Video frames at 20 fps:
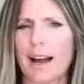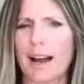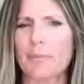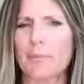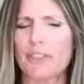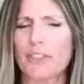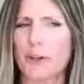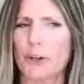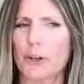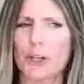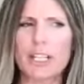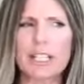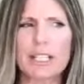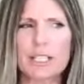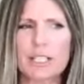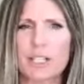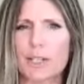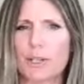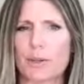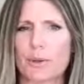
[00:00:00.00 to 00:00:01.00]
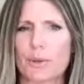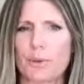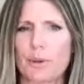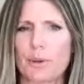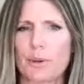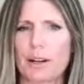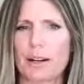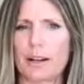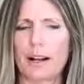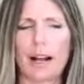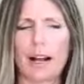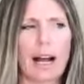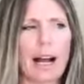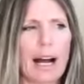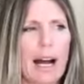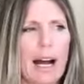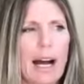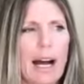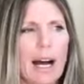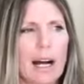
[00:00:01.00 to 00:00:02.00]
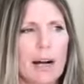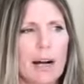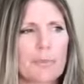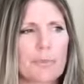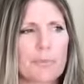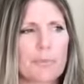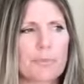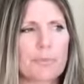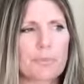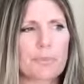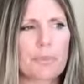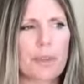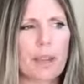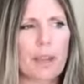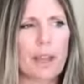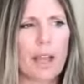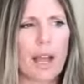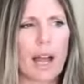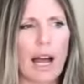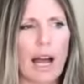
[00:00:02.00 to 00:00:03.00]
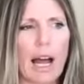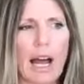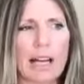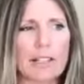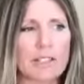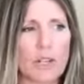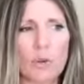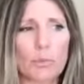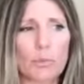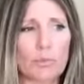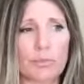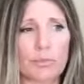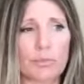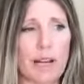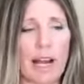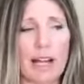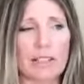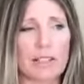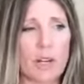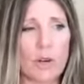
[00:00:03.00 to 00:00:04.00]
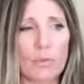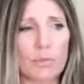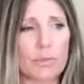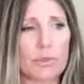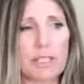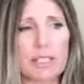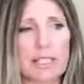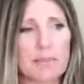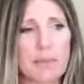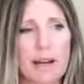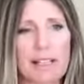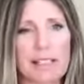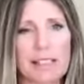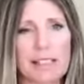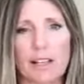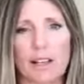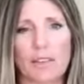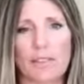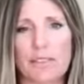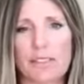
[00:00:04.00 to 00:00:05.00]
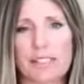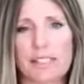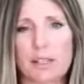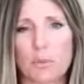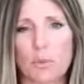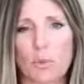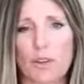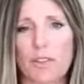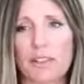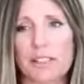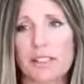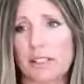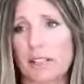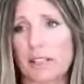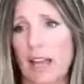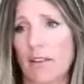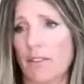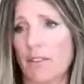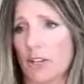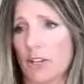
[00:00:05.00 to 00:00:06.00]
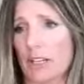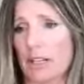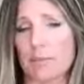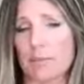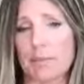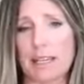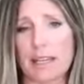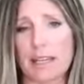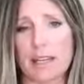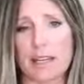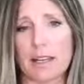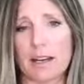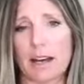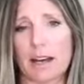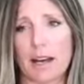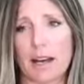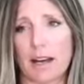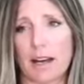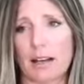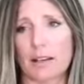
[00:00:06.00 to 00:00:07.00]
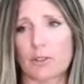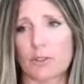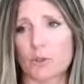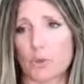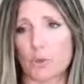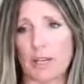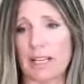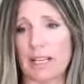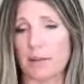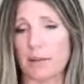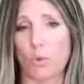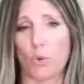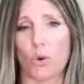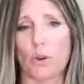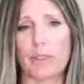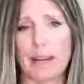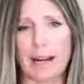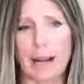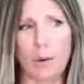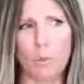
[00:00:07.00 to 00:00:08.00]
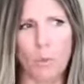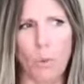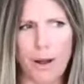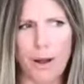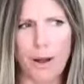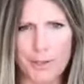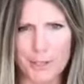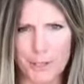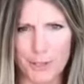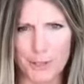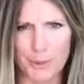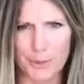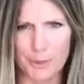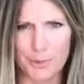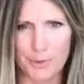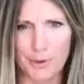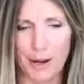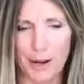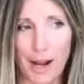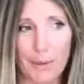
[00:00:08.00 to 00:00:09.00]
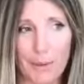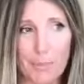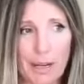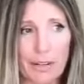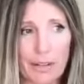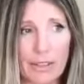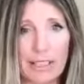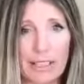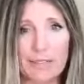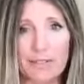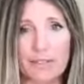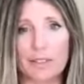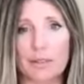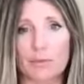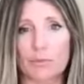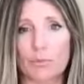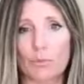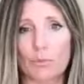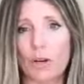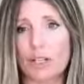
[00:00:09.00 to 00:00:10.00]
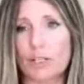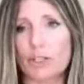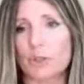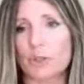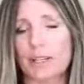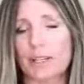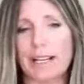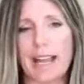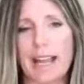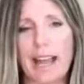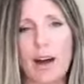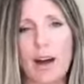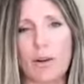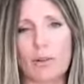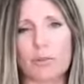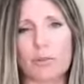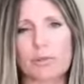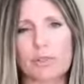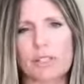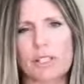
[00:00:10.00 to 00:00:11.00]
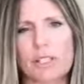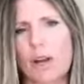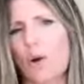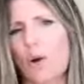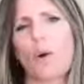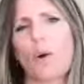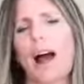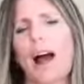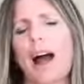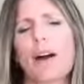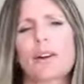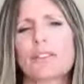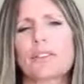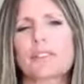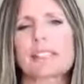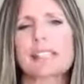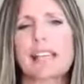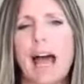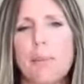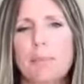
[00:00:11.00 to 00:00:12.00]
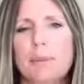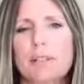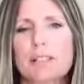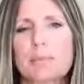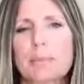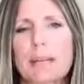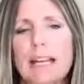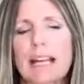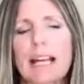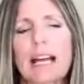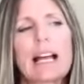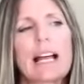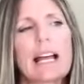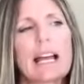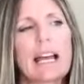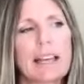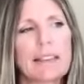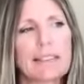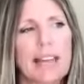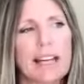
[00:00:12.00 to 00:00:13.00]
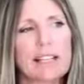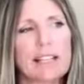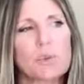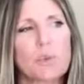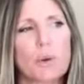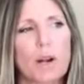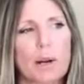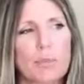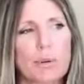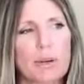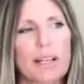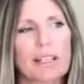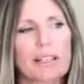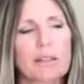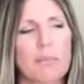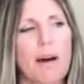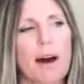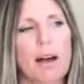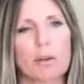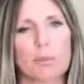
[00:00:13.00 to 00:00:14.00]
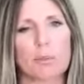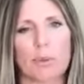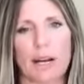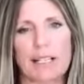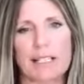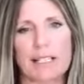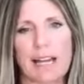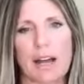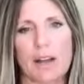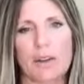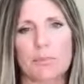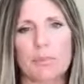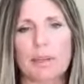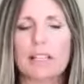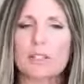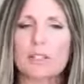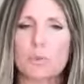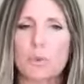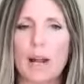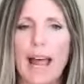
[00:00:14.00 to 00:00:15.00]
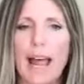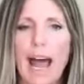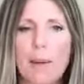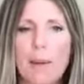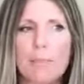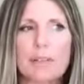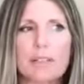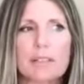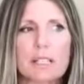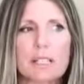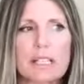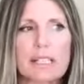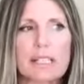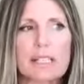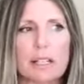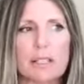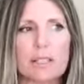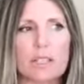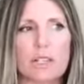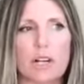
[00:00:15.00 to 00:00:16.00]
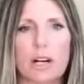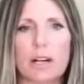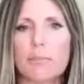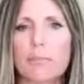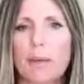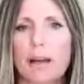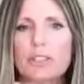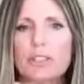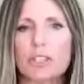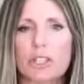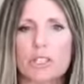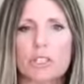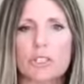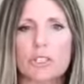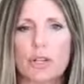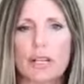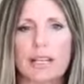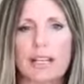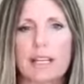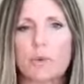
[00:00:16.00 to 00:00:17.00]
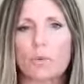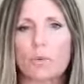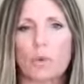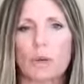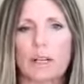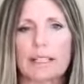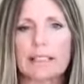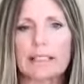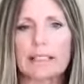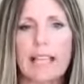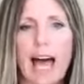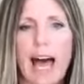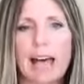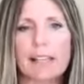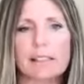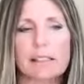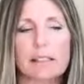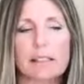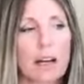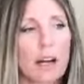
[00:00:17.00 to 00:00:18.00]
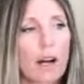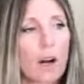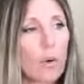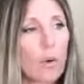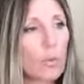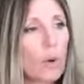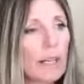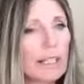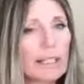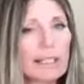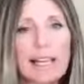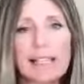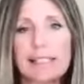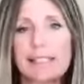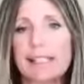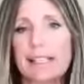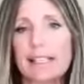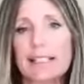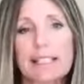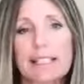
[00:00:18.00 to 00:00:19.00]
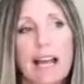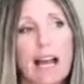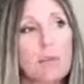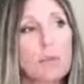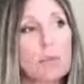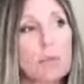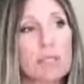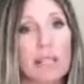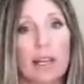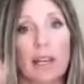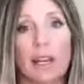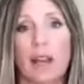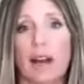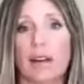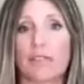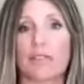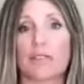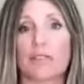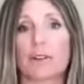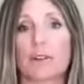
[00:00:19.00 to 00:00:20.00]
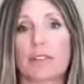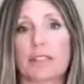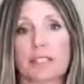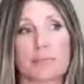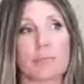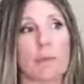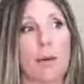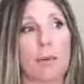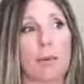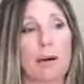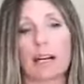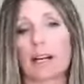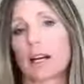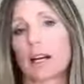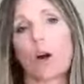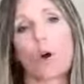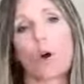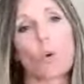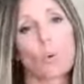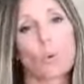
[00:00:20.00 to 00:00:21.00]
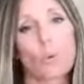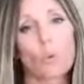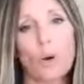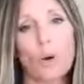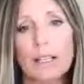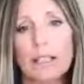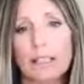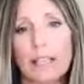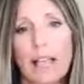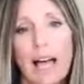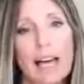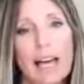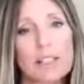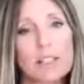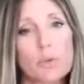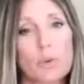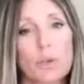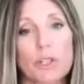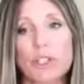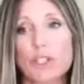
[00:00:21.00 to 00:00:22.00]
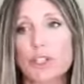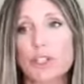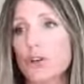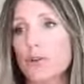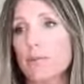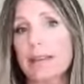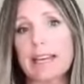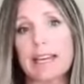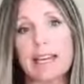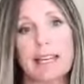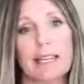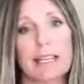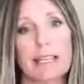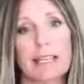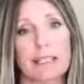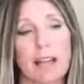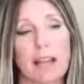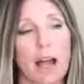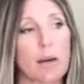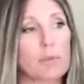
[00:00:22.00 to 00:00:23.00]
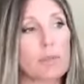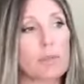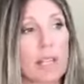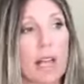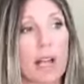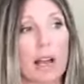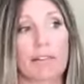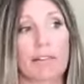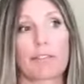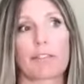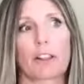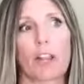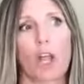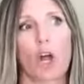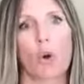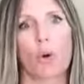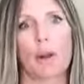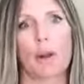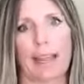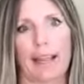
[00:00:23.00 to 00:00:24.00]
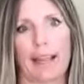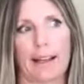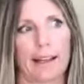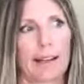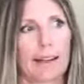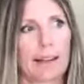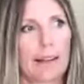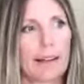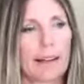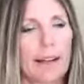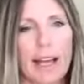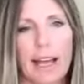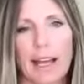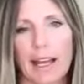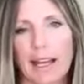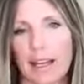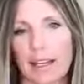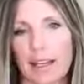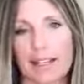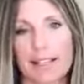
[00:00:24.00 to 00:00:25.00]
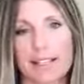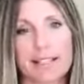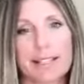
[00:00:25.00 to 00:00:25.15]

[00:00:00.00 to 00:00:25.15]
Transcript: I'm 32. I don't see myself as someone that's ever going to be drinking more than I want to. I barely even want to drink now. So how could this happen to me? And that's where I bring in the bottle breakdown, because what happened is I started by just drinking one glass at a time was enough for this mama. One glass would do me in. I was like floating. You get the warm